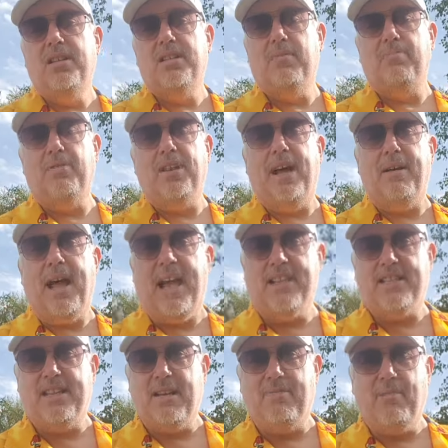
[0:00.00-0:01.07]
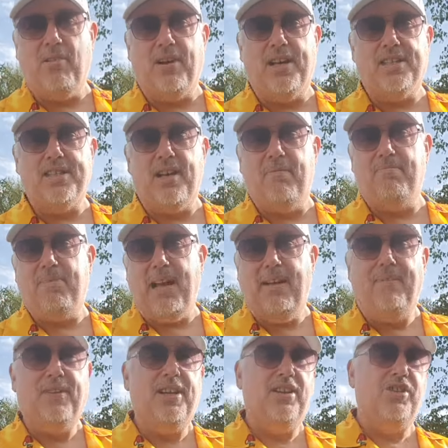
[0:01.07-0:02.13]
to put their hands in their pockets and pay
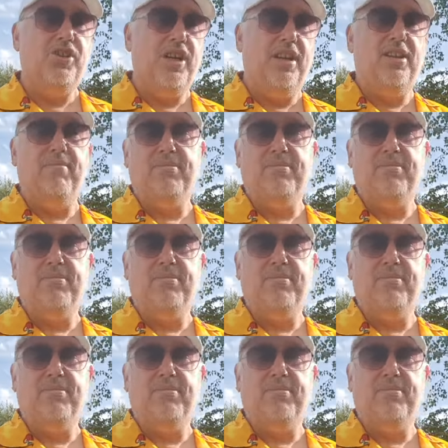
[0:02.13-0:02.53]
for this shit